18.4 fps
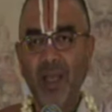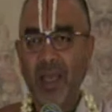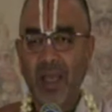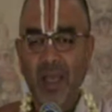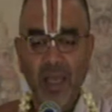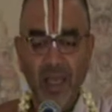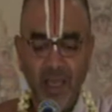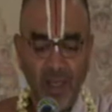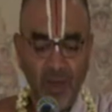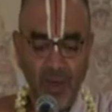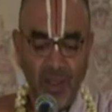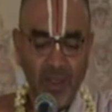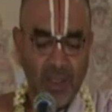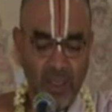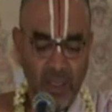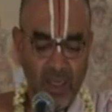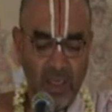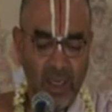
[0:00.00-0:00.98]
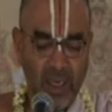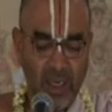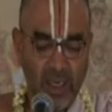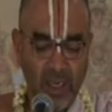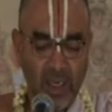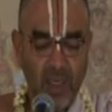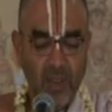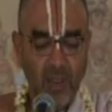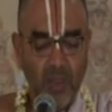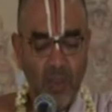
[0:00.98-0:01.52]
Can he not see that
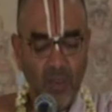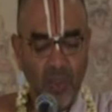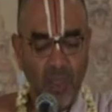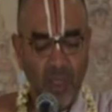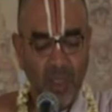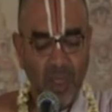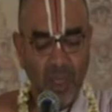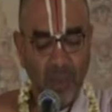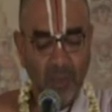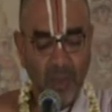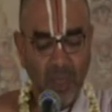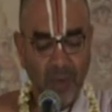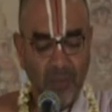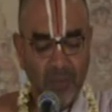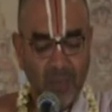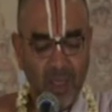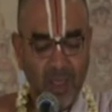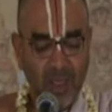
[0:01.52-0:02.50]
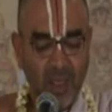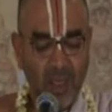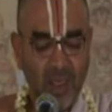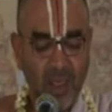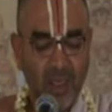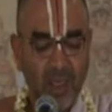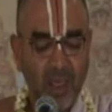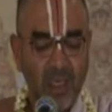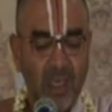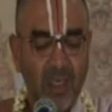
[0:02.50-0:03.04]
during
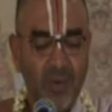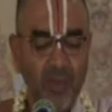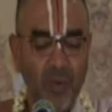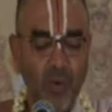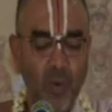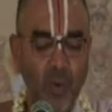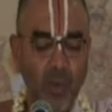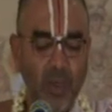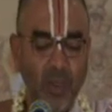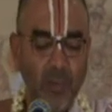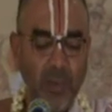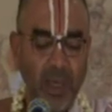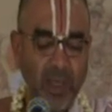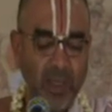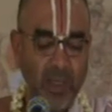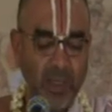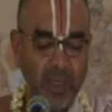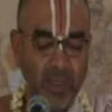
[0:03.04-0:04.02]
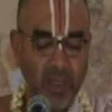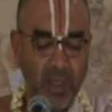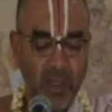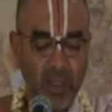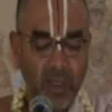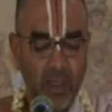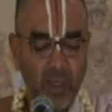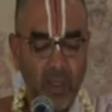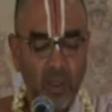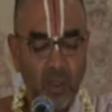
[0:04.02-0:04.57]
Ramavatara, he will hold a banyan
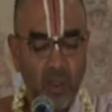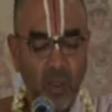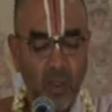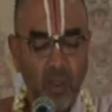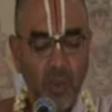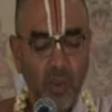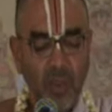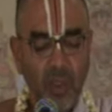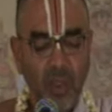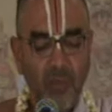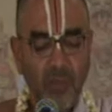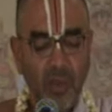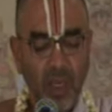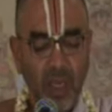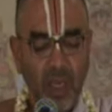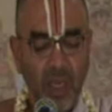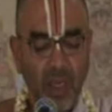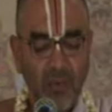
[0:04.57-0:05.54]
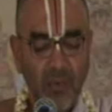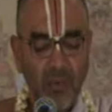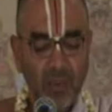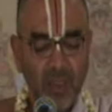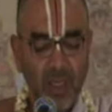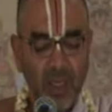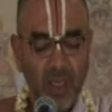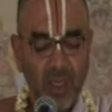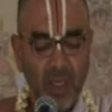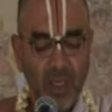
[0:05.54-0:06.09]
tree. During
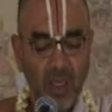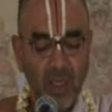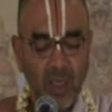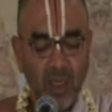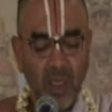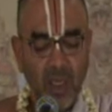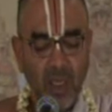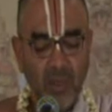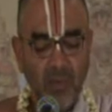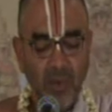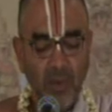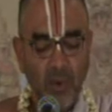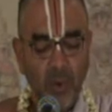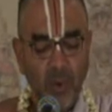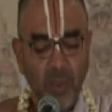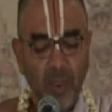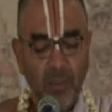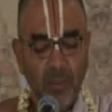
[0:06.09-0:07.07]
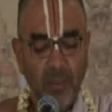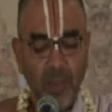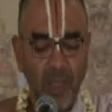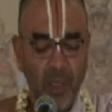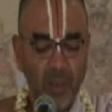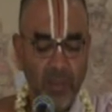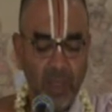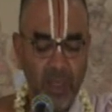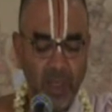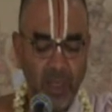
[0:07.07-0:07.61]
Varahavatara, he will hold a
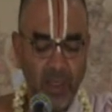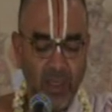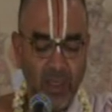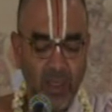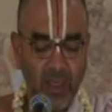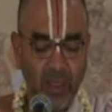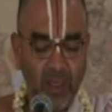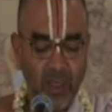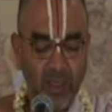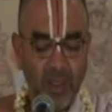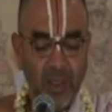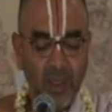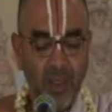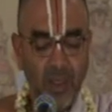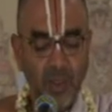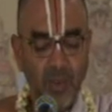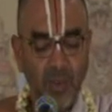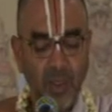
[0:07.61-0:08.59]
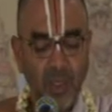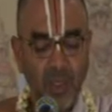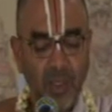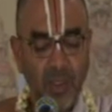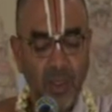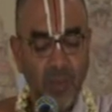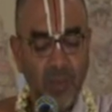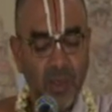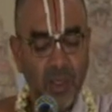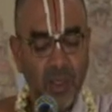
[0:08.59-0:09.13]
palmera tree. During
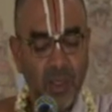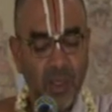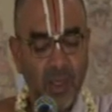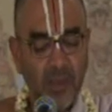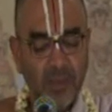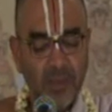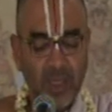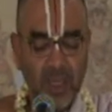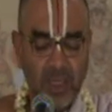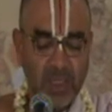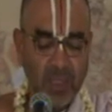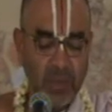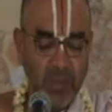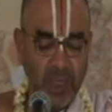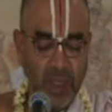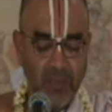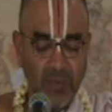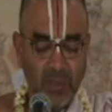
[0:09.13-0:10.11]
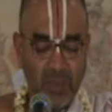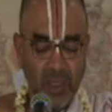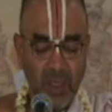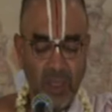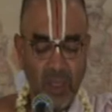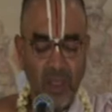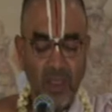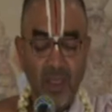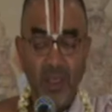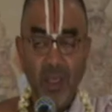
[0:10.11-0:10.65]

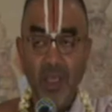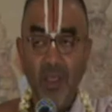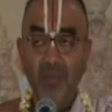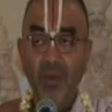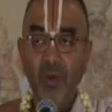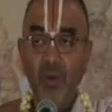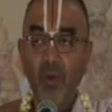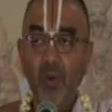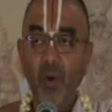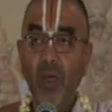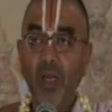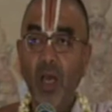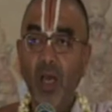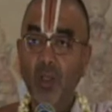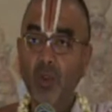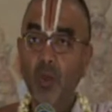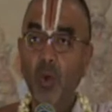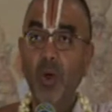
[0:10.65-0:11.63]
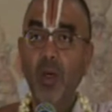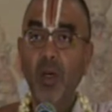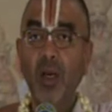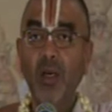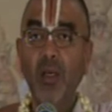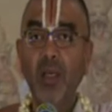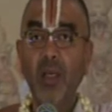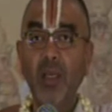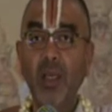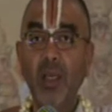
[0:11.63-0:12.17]
Narasimhavatara, he will hold a
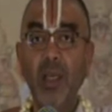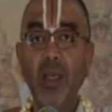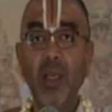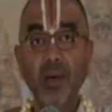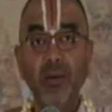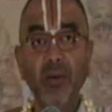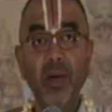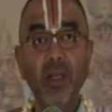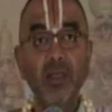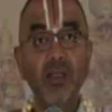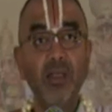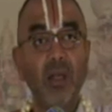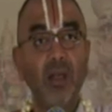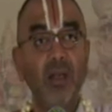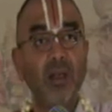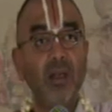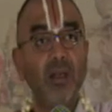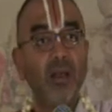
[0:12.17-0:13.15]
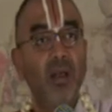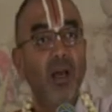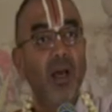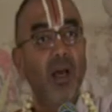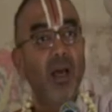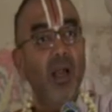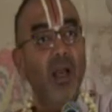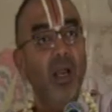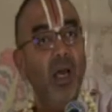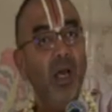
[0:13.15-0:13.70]
Ashoka tree. He never does that.
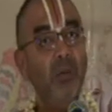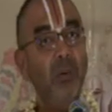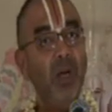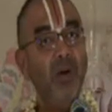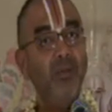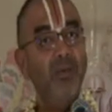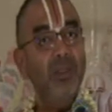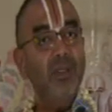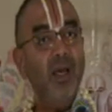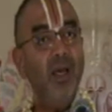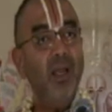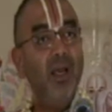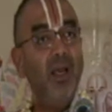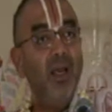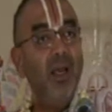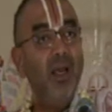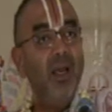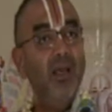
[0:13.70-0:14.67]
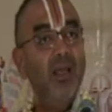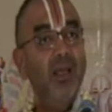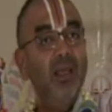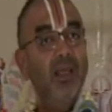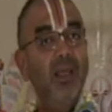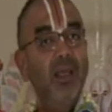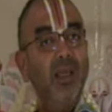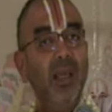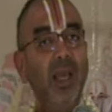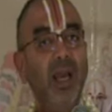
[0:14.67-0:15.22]
Ramavatara,
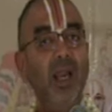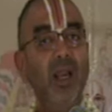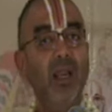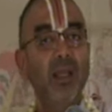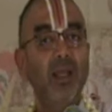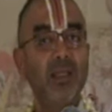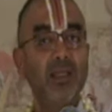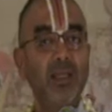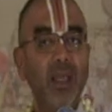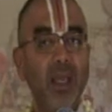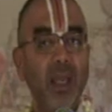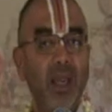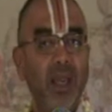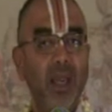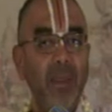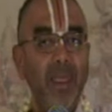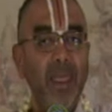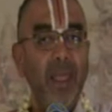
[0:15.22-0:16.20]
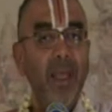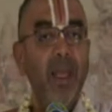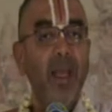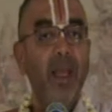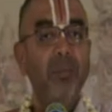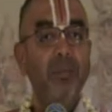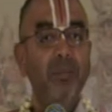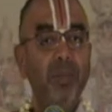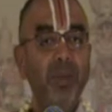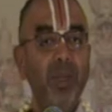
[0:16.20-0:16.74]
he had in his hand
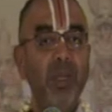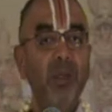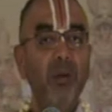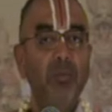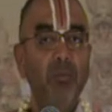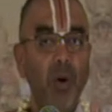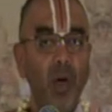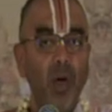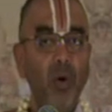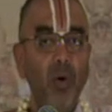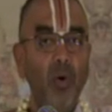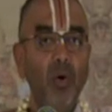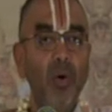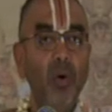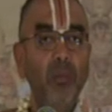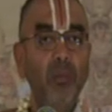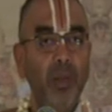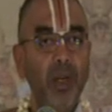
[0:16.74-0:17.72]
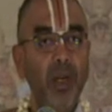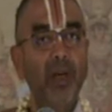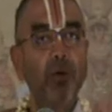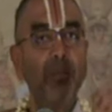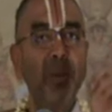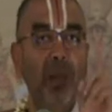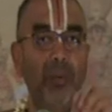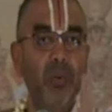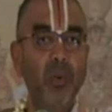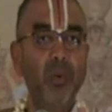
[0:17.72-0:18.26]
a big bow made of
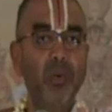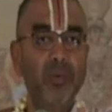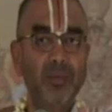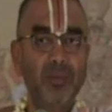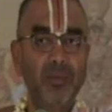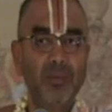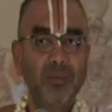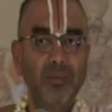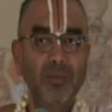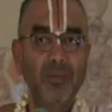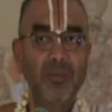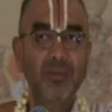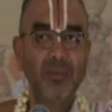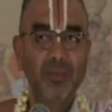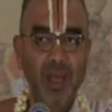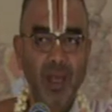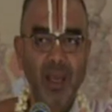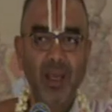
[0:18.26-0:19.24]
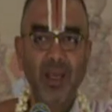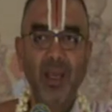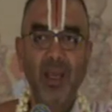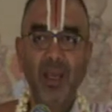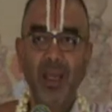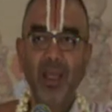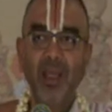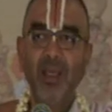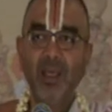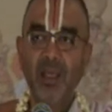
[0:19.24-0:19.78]
bamboo.
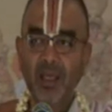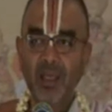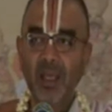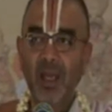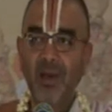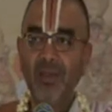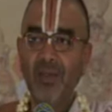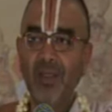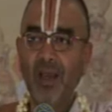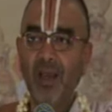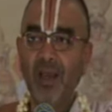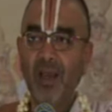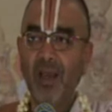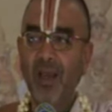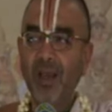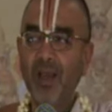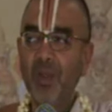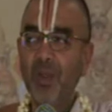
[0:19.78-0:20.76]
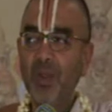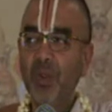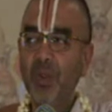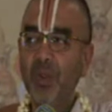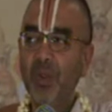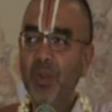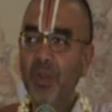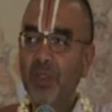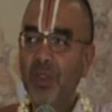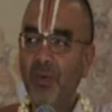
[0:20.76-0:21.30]
Again in Krishnavatara,
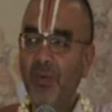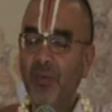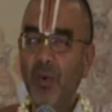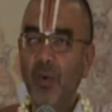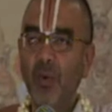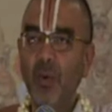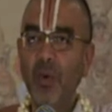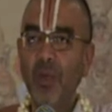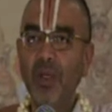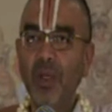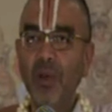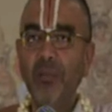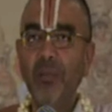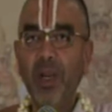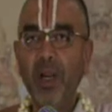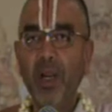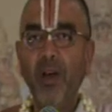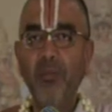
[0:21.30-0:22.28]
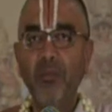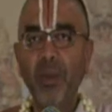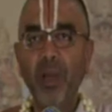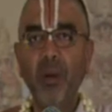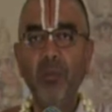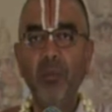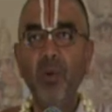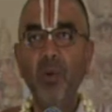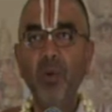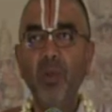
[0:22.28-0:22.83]
used a flute made of
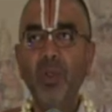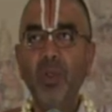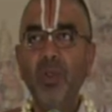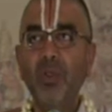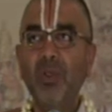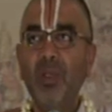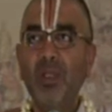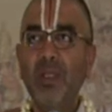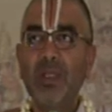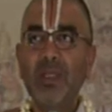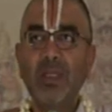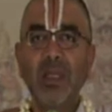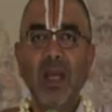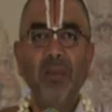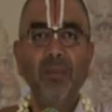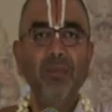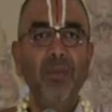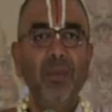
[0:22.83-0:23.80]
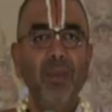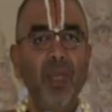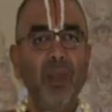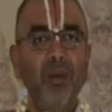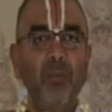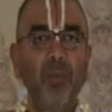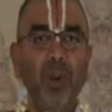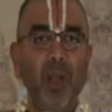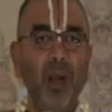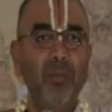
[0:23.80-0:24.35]
bamboo. So there is
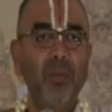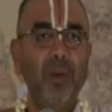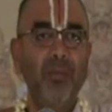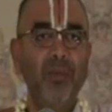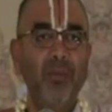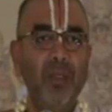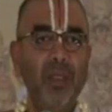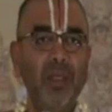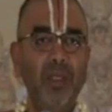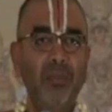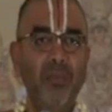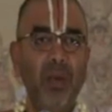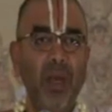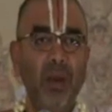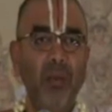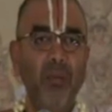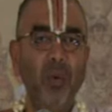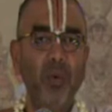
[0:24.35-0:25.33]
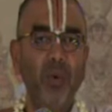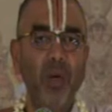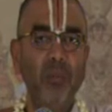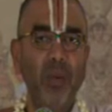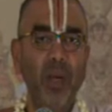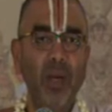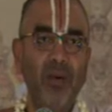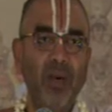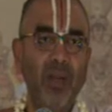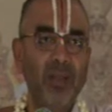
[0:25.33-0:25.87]
something problem with this bamboo and
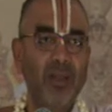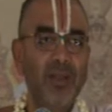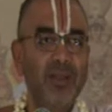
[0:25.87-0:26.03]
Bhagavan.